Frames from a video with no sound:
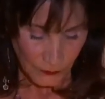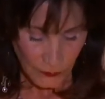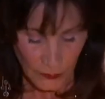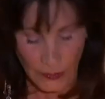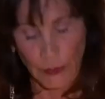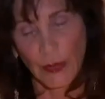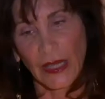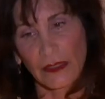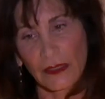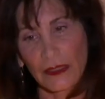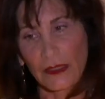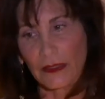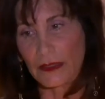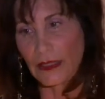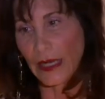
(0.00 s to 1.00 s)
The best
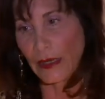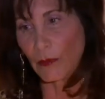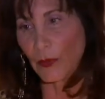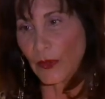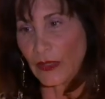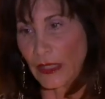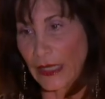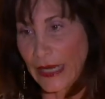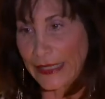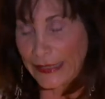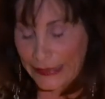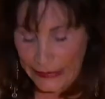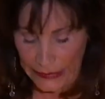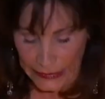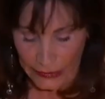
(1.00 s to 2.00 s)
example that I
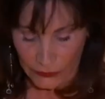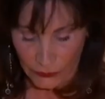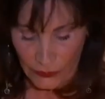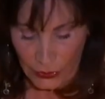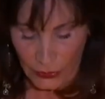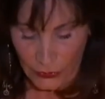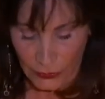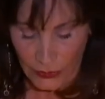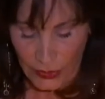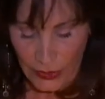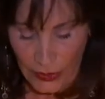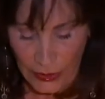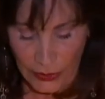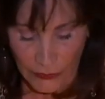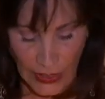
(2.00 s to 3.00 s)
can give you
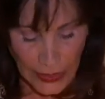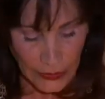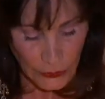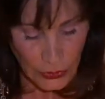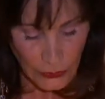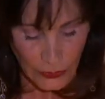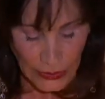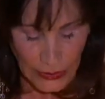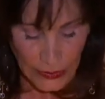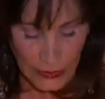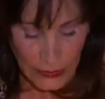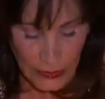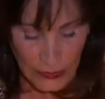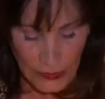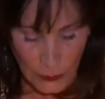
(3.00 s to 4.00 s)
of how unique an
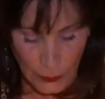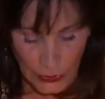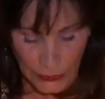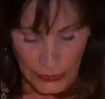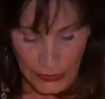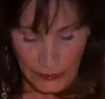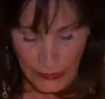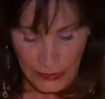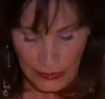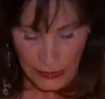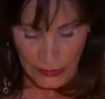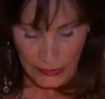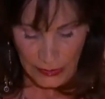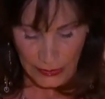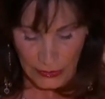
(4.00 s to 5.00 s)
experience
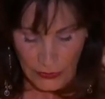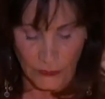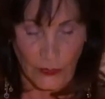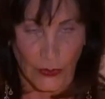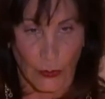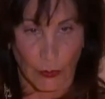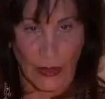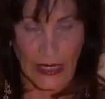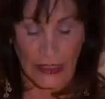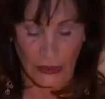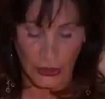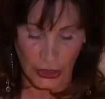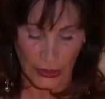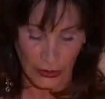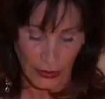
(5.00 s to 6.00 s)
this is for the
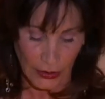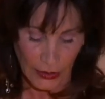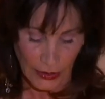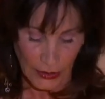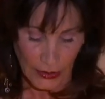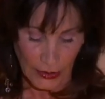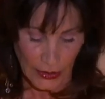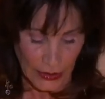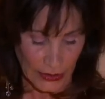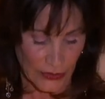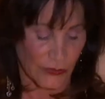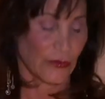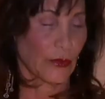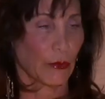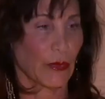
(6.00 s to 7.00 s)
patient is
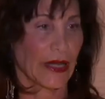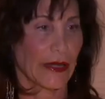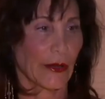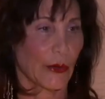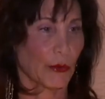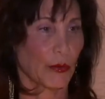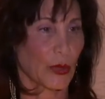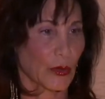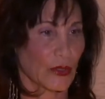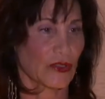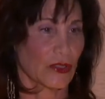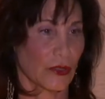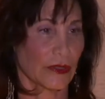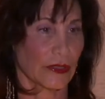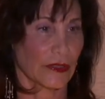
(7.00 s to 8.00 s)
from my own
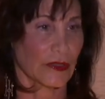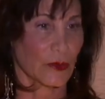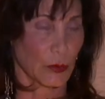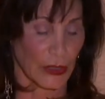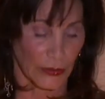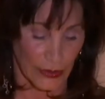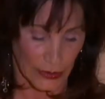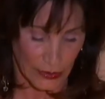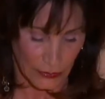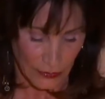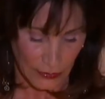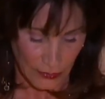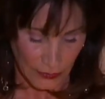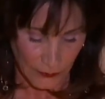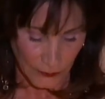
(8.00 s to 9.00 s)
personal
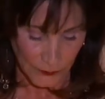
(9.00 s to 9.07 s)
experience.